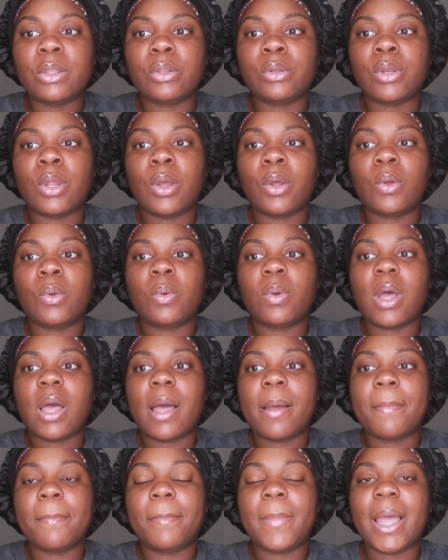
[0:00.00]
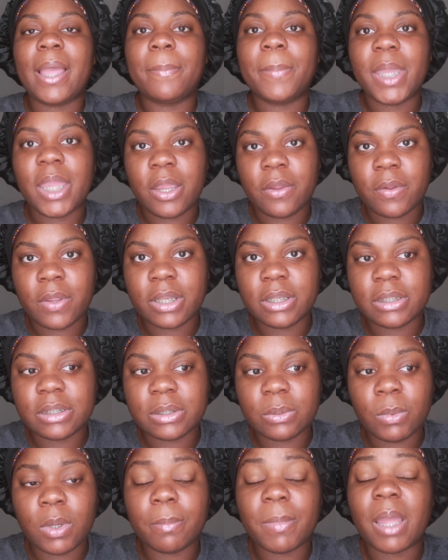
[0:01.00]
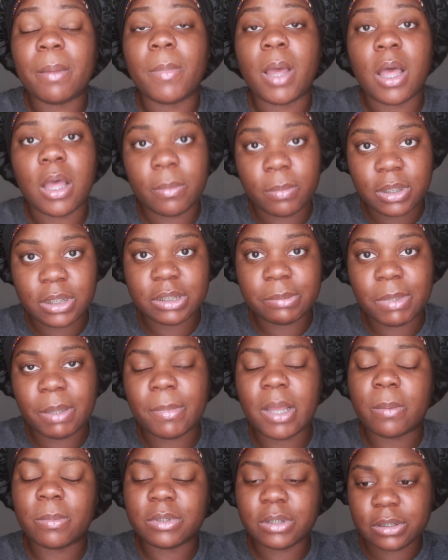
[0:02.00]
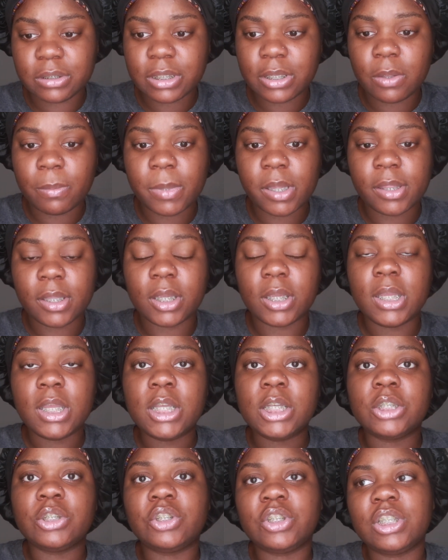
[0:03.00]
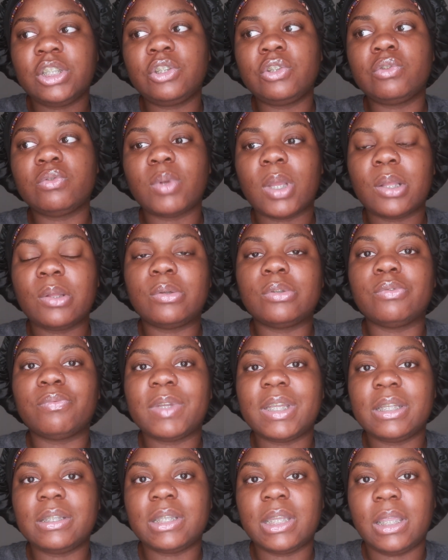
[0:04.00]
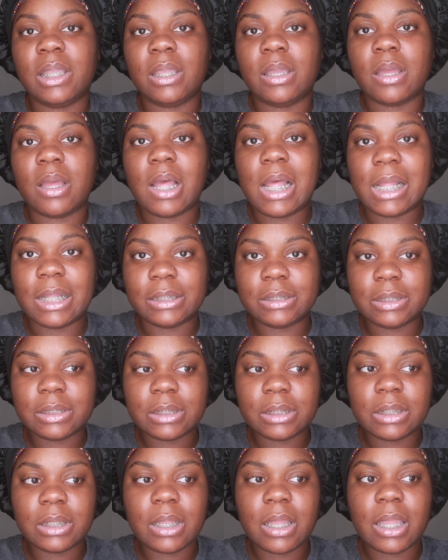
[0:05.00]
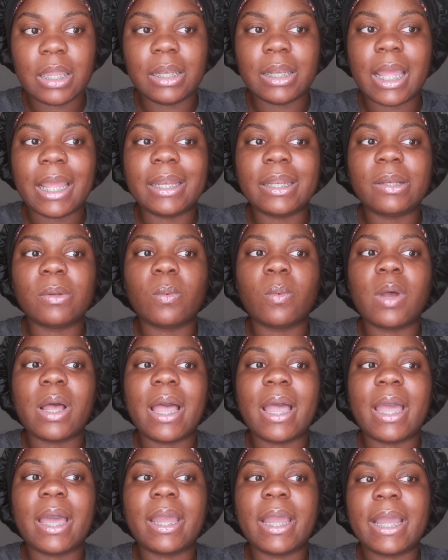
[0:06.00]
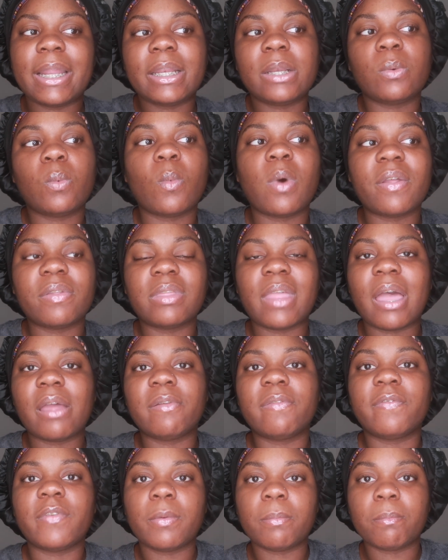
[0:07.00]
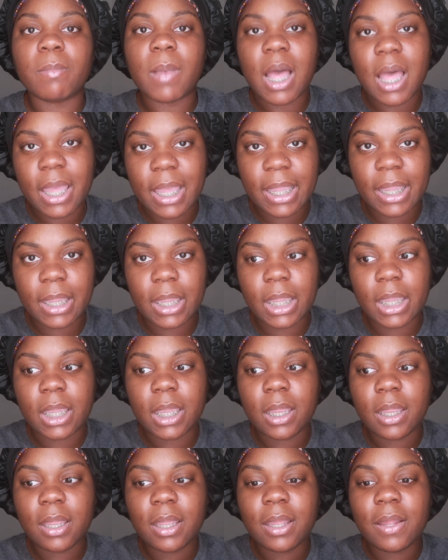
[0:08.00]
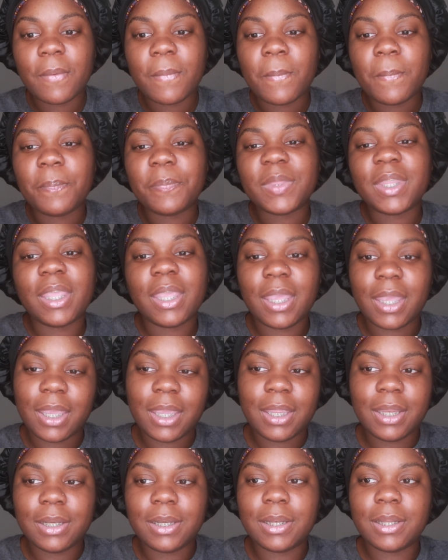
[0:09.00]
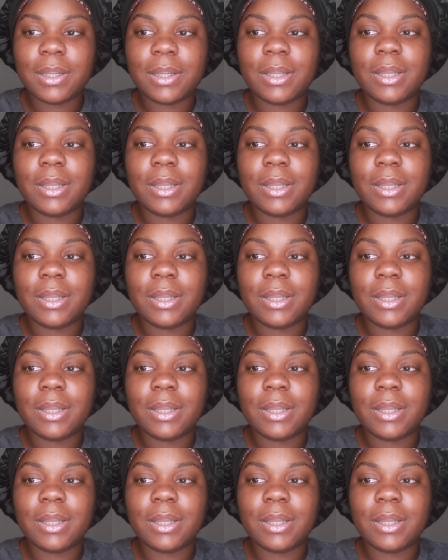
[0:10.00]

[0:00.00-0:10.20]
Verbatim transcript: you know my parents well my mom because my mom was a single mother she struggled raising us and i didn't I, I didn't want that from my kid